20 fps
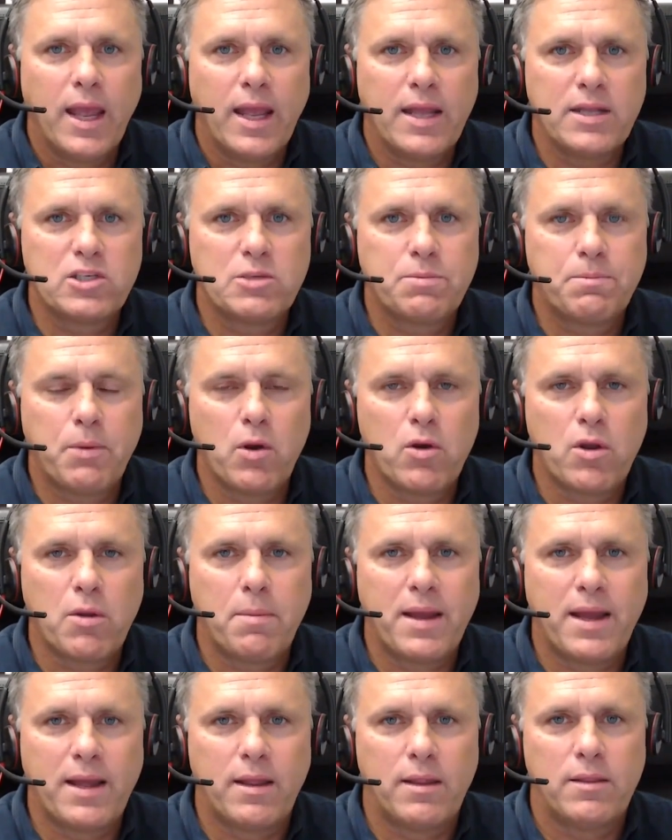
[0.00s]
and spoke
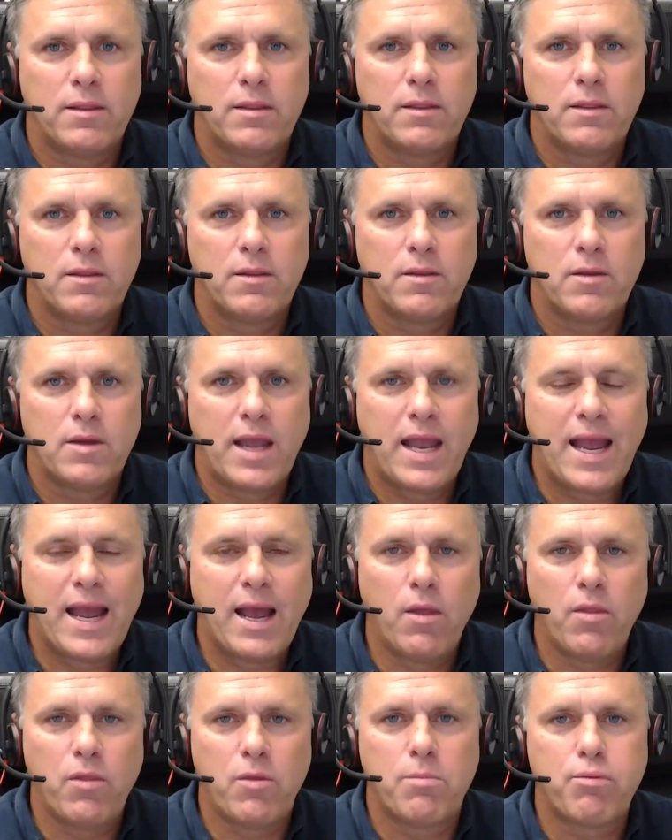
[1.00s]
about
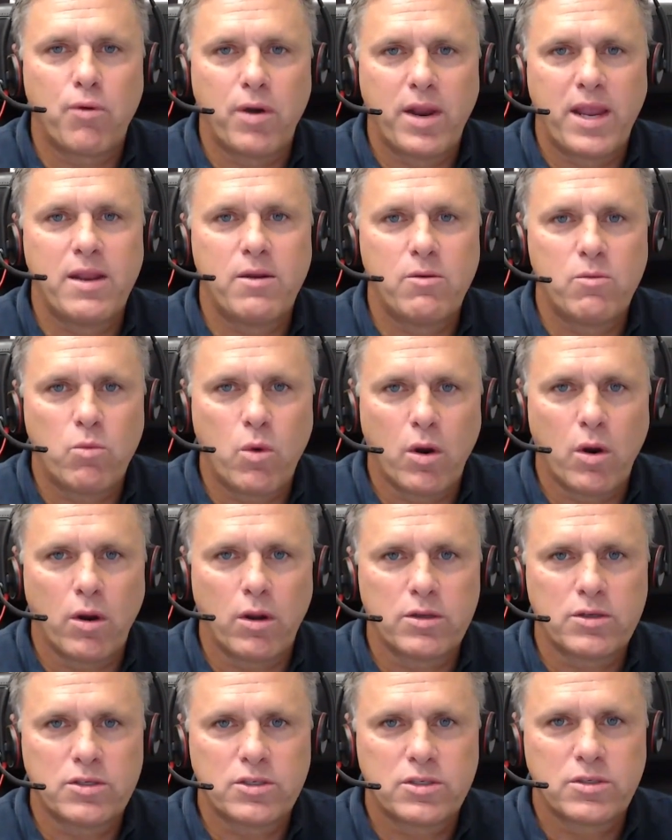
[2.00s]
how the brain
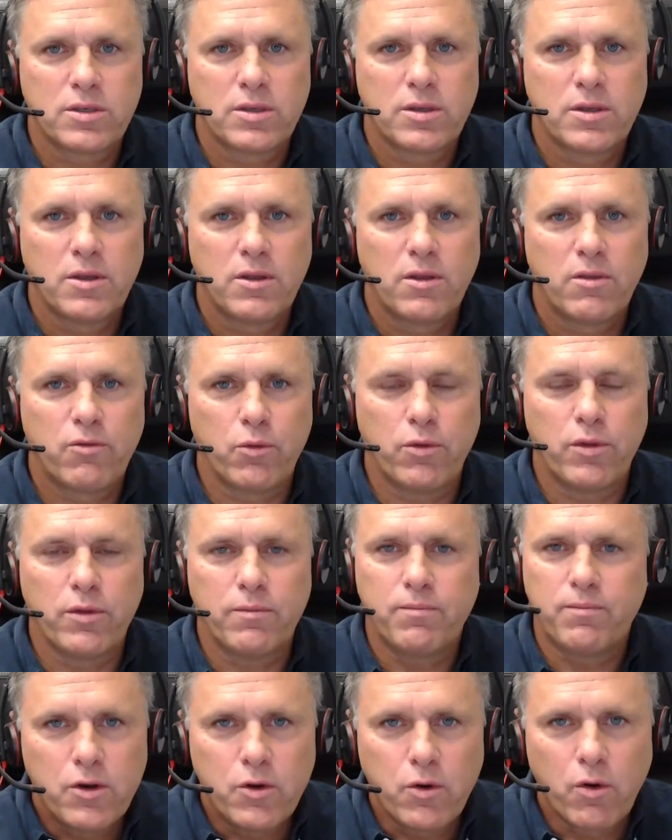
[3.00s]
works through
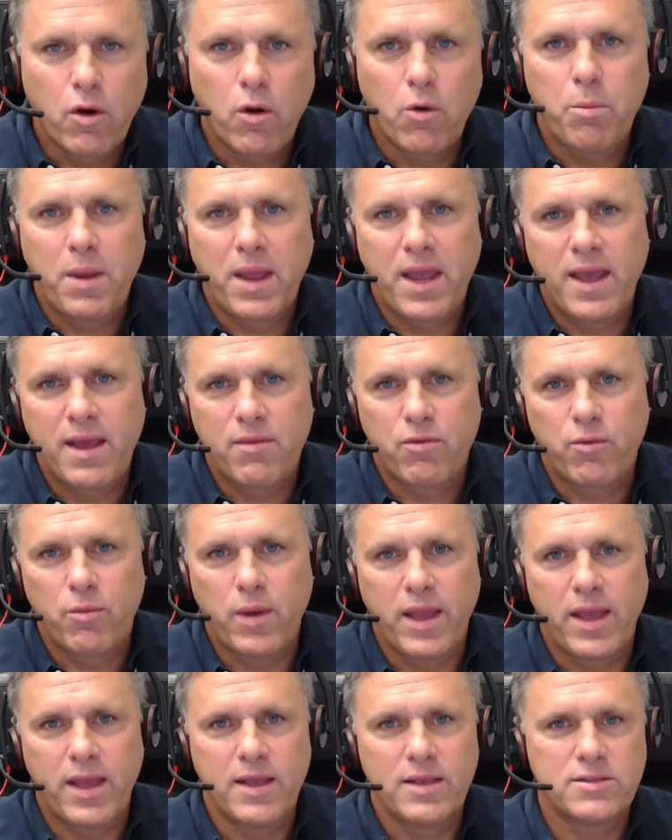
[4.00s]
the neural
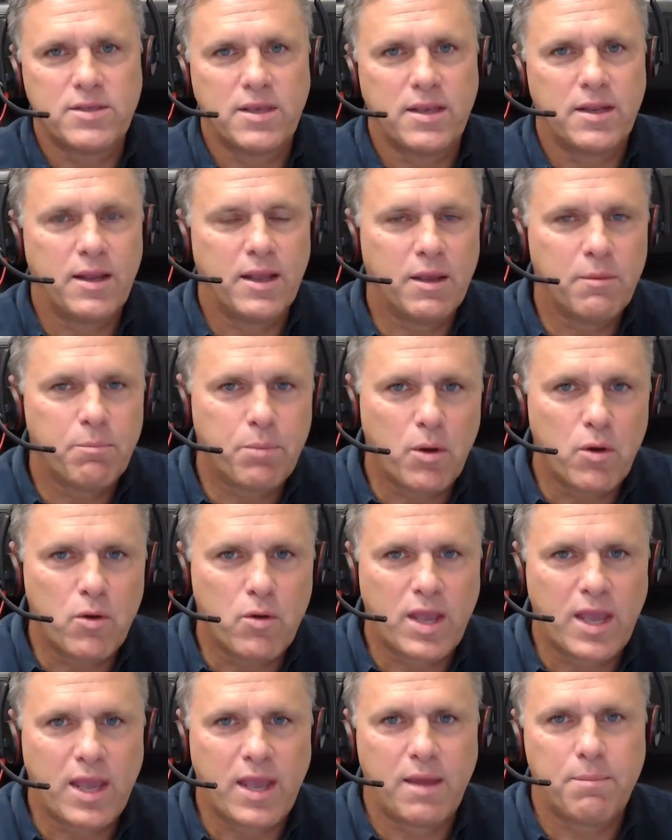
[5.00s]
pathways and
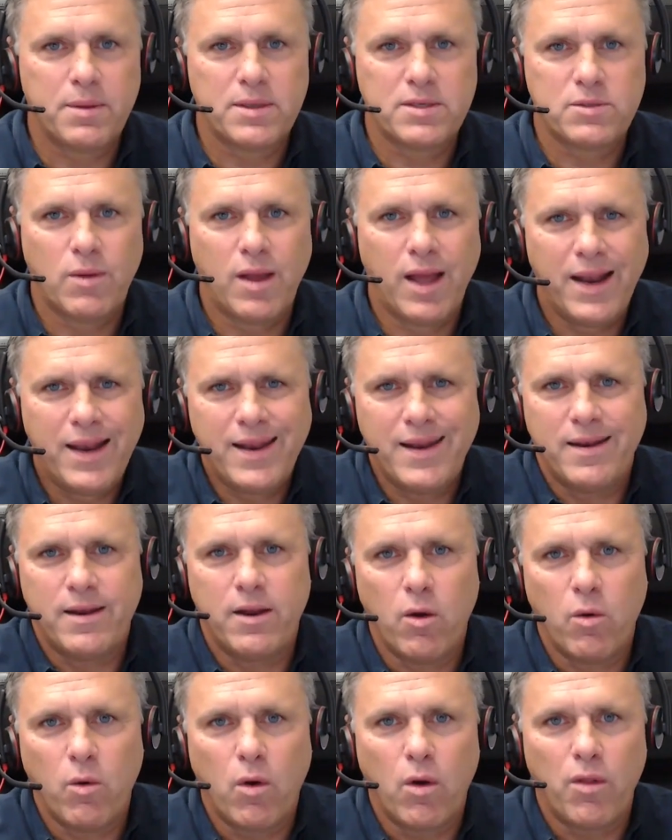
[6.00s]
hippocampus. Well, I didn't
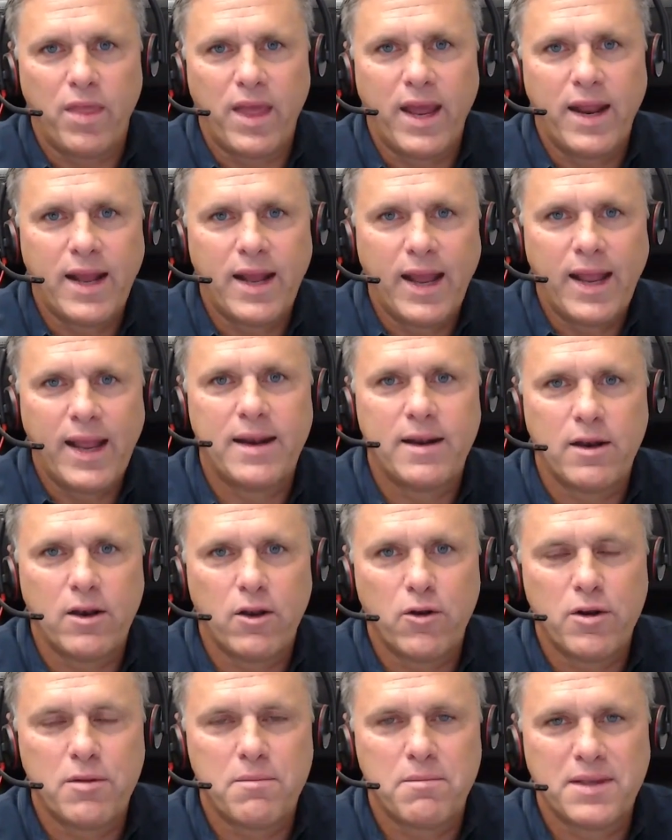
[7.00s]
know all that. I had to
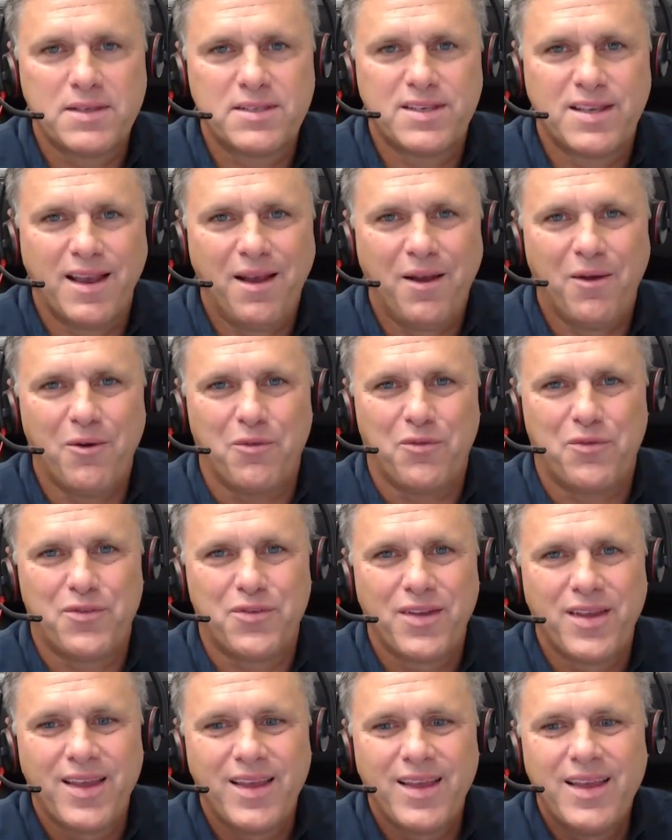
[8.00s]
learn it myself.
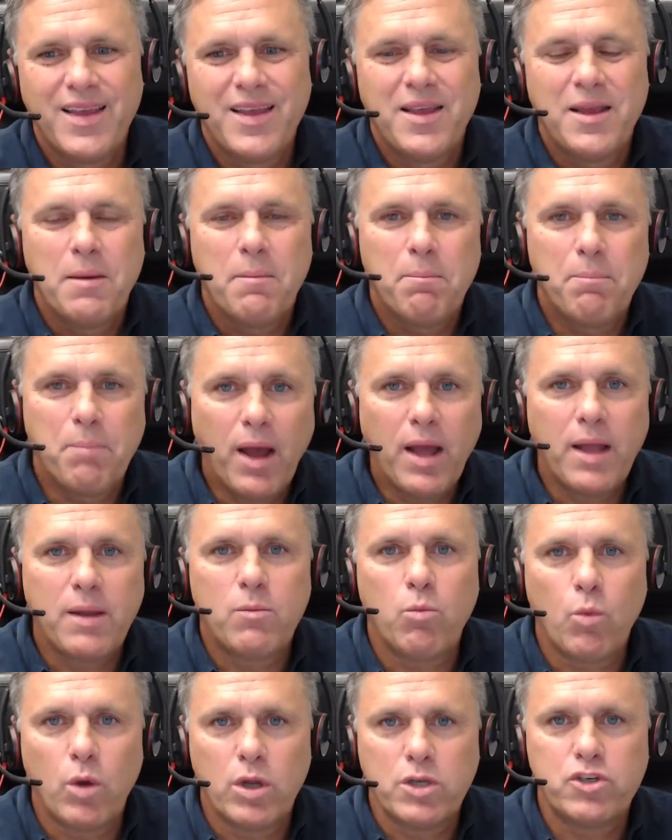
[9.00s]

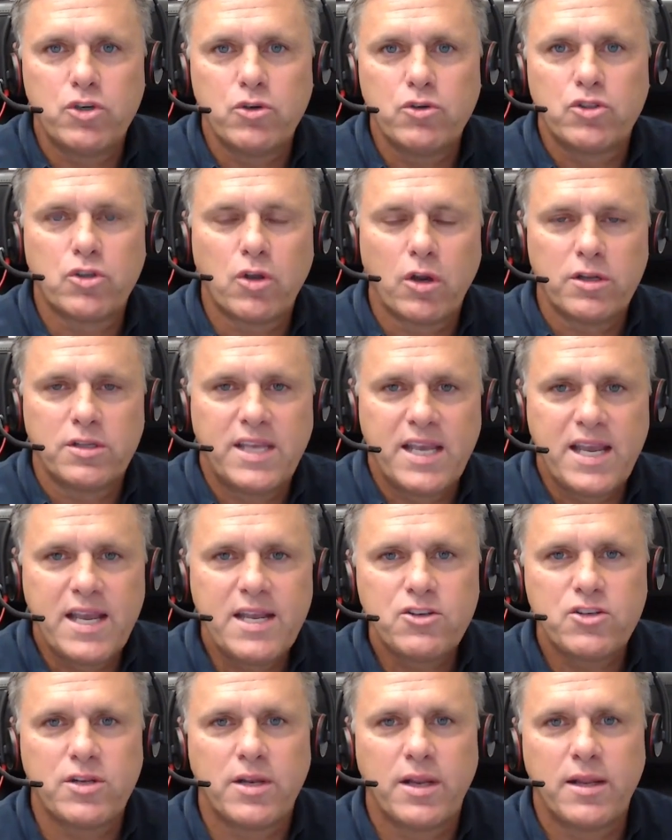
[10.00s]
But once you start
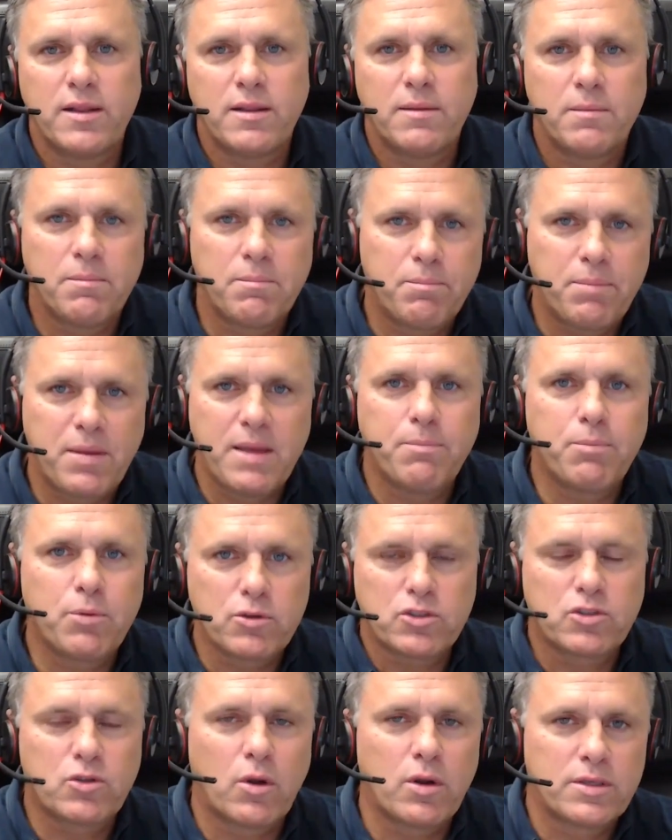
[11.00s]
teaching it,
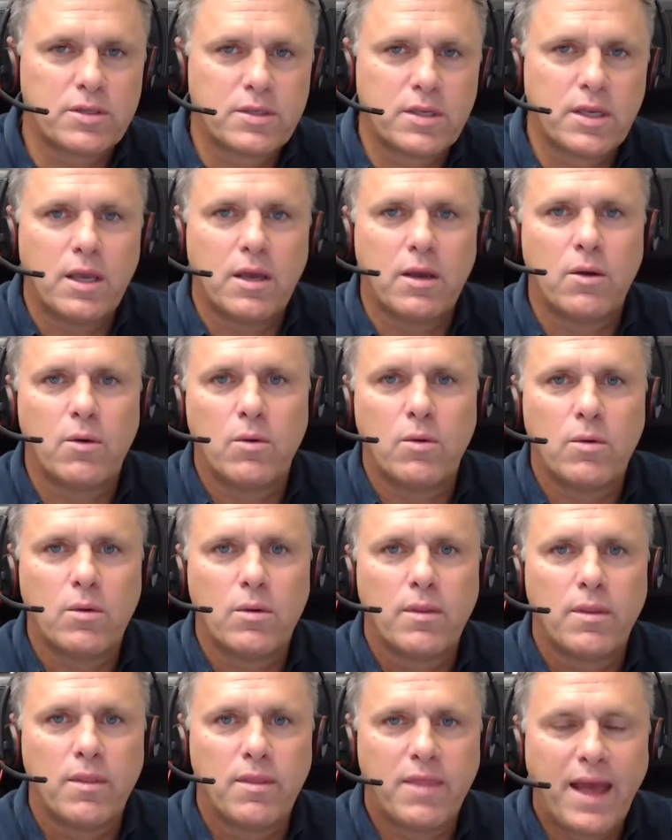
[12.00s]
people start to go,
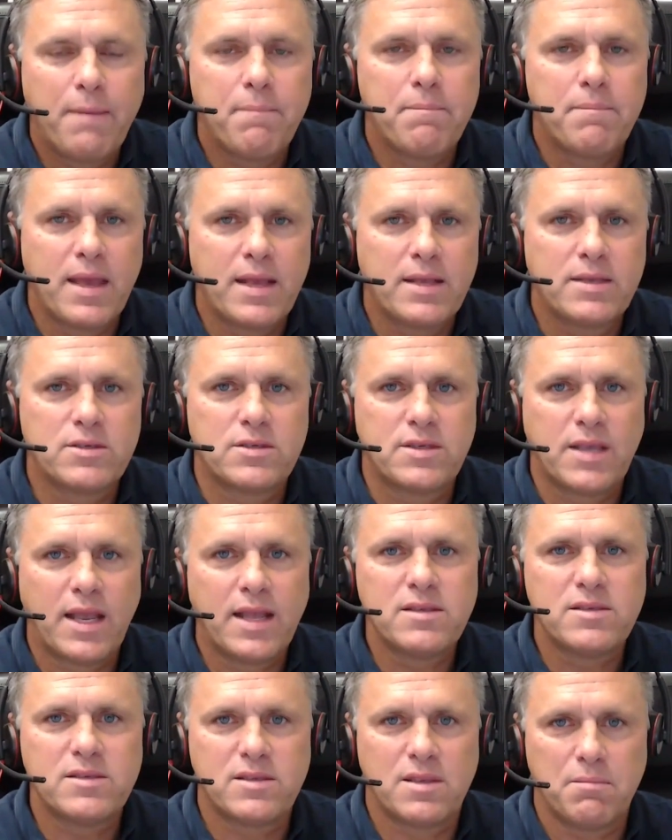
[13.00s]
that makes
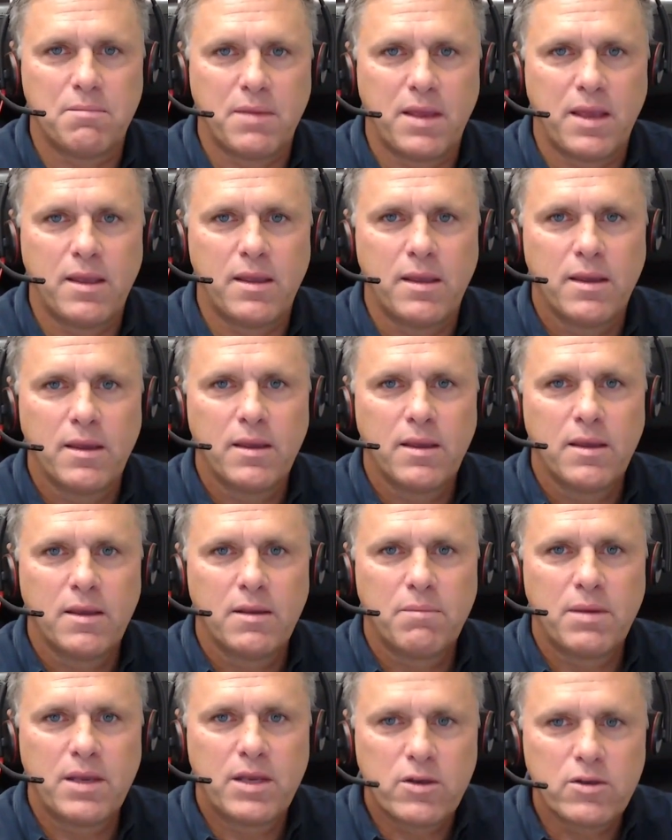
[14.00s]
sense to me,
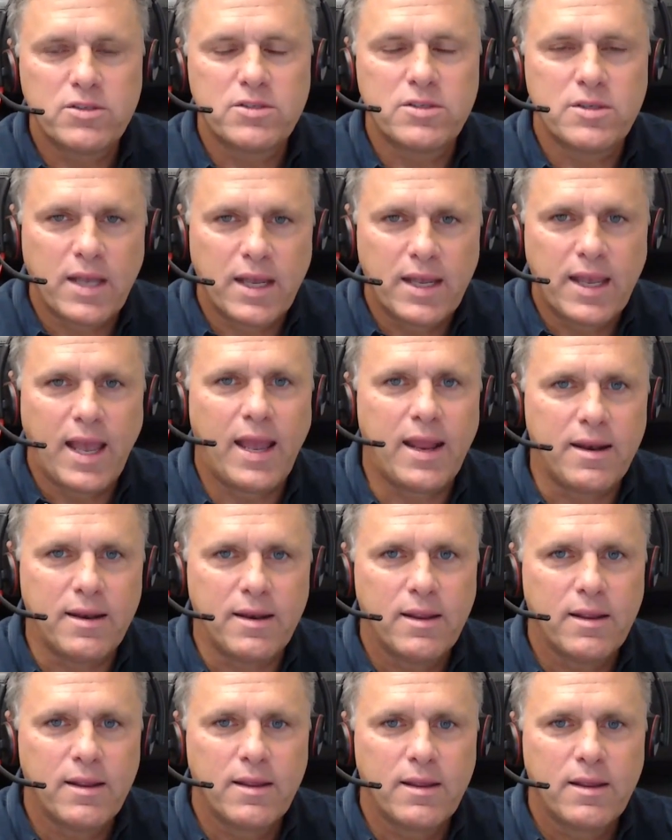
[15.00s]
because again,